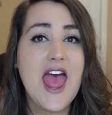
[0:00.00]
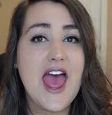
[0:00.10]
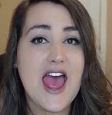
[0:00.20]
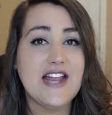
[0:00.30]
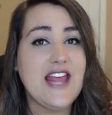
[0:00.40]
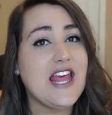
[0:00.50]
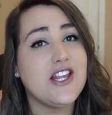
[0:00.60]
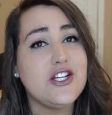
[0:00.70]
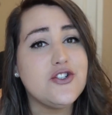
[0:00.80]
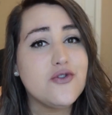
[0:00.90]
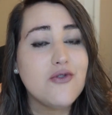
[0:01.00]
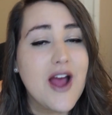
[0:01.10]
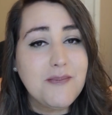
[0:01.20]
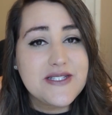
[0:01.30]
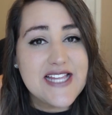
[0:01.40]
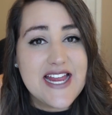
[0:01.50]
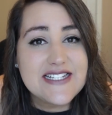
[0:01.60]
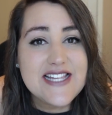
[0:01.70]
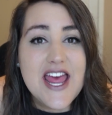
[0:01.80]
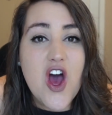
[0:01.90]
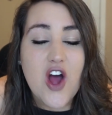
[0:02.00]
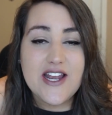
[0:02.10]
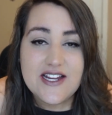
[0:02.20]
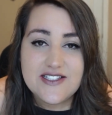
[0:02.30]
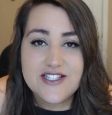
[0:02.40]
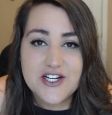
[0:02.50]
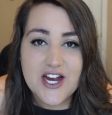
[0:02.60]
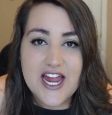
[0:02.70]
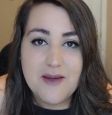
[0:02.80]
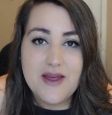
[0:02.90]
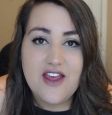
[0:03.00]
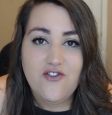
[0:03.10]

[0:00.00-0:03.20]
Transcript: @CaitlinDropsIt on Instagram.